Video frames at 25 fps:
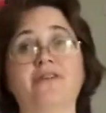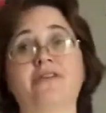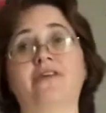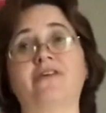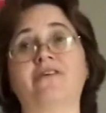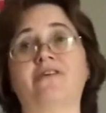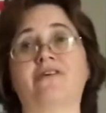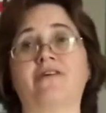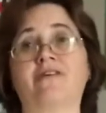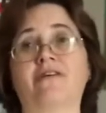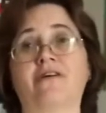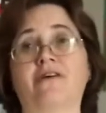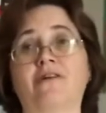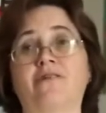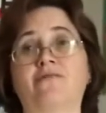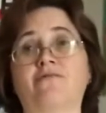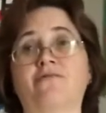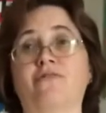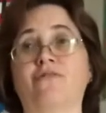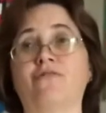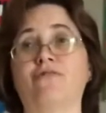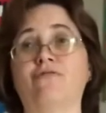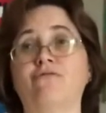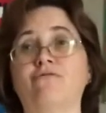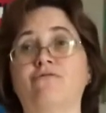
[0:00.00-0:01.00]
than a
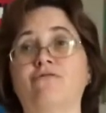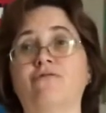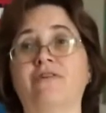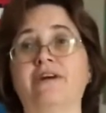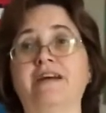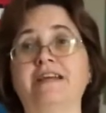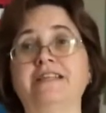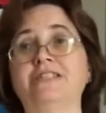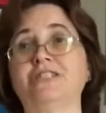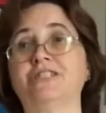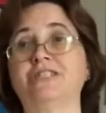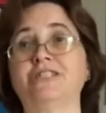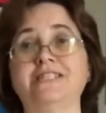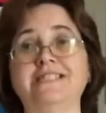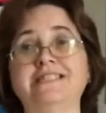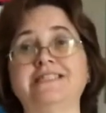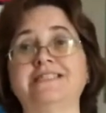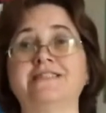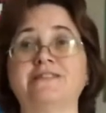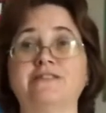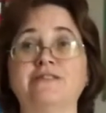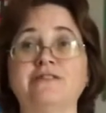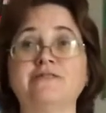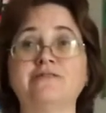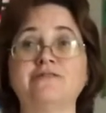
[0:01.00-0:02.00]
conqueror through Christ
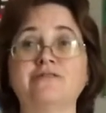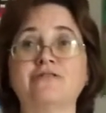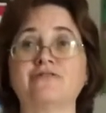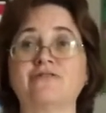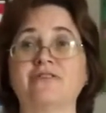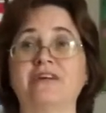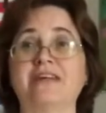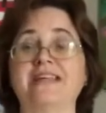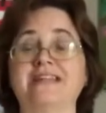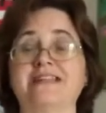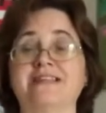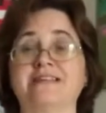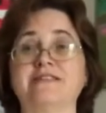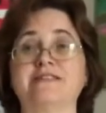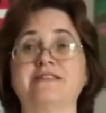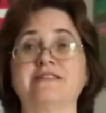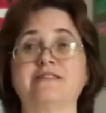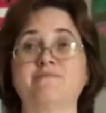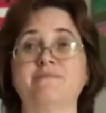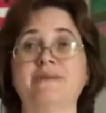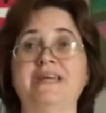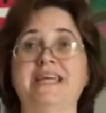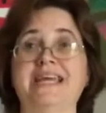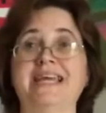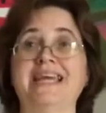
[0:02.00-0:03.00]
Jesus who
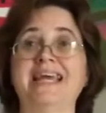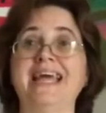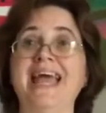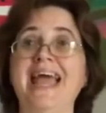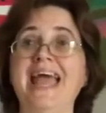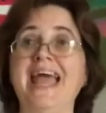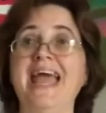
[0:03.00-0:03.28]
strengthens me.